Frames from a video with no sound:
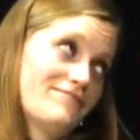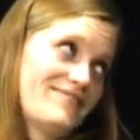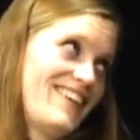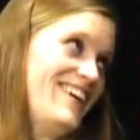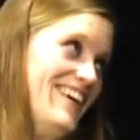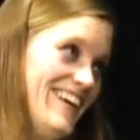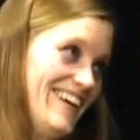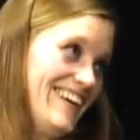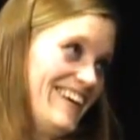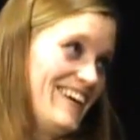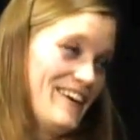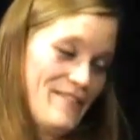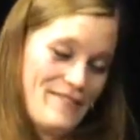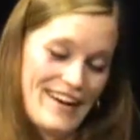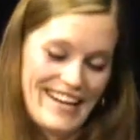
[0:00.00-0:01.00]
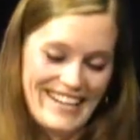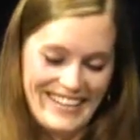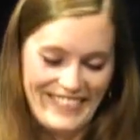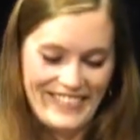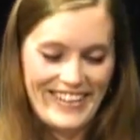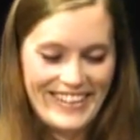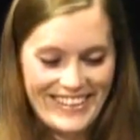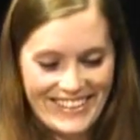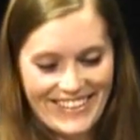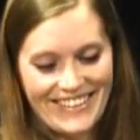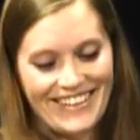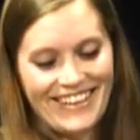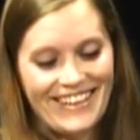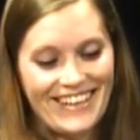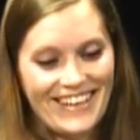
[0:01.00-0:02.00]
but, but
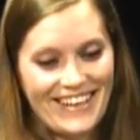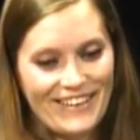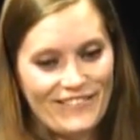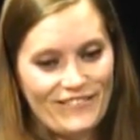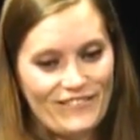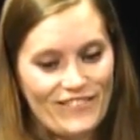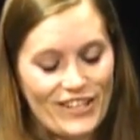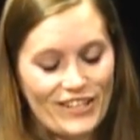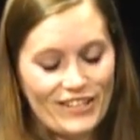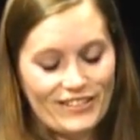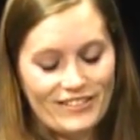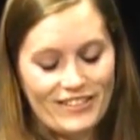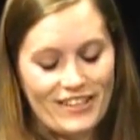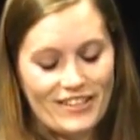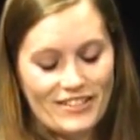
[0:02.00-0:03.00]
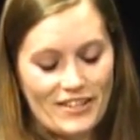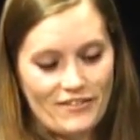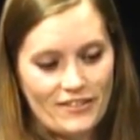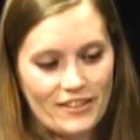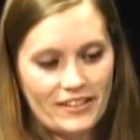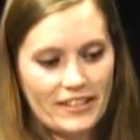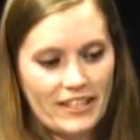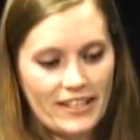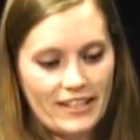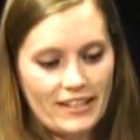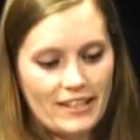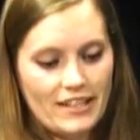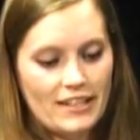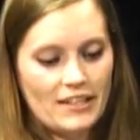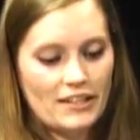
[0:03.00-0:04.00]
um, there are definitely
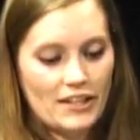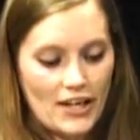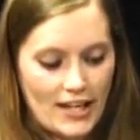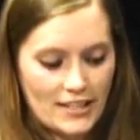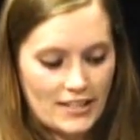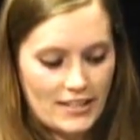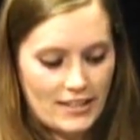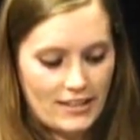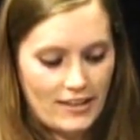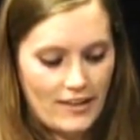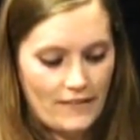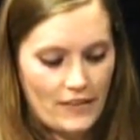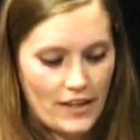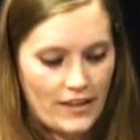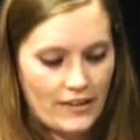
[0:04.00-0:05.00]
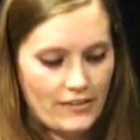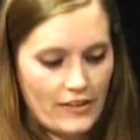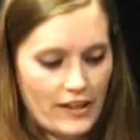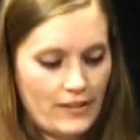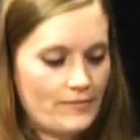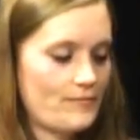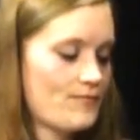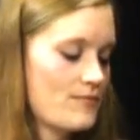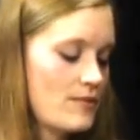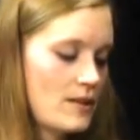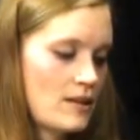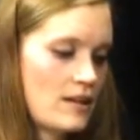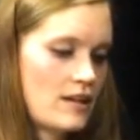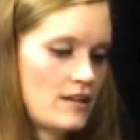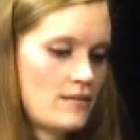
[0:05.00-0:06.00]
lots on there that
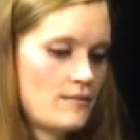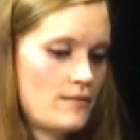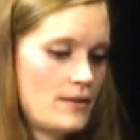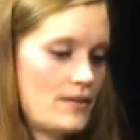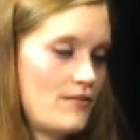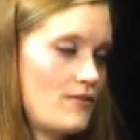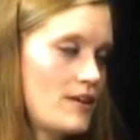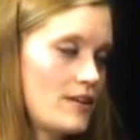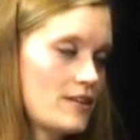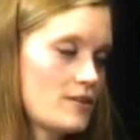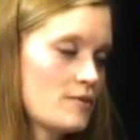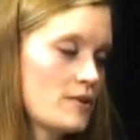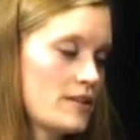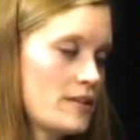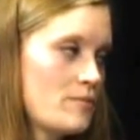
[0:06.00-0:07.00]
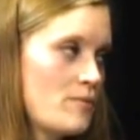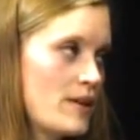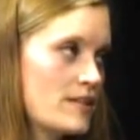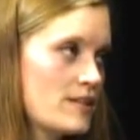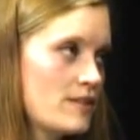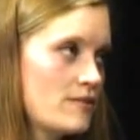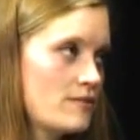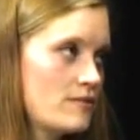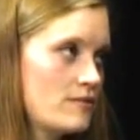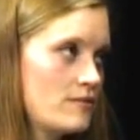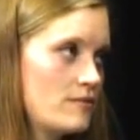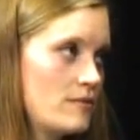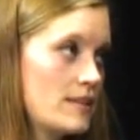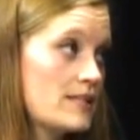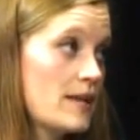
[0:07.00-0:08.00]
um, I feel are really impressive
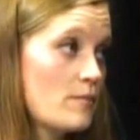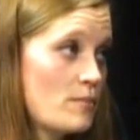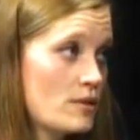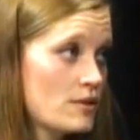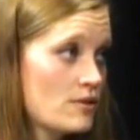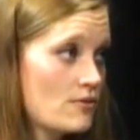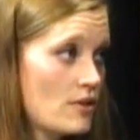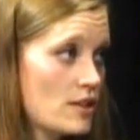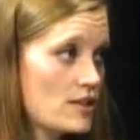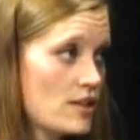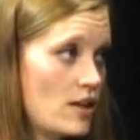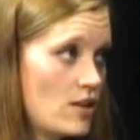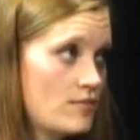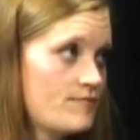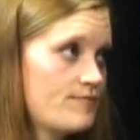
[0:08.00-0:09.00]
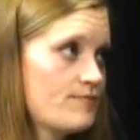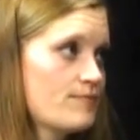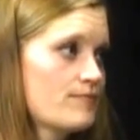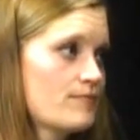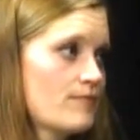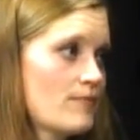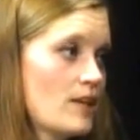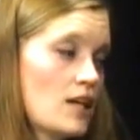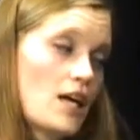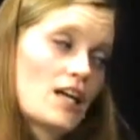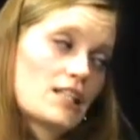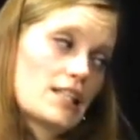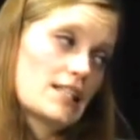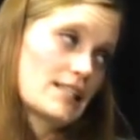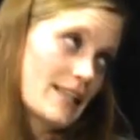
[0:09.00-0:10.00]
examples for us all.
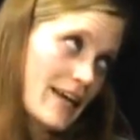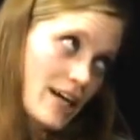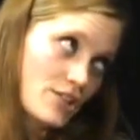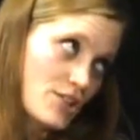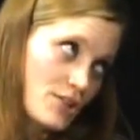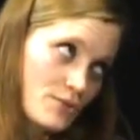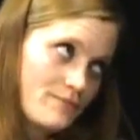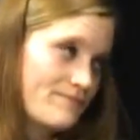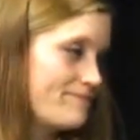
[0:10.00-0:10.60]
Gandhi's there too.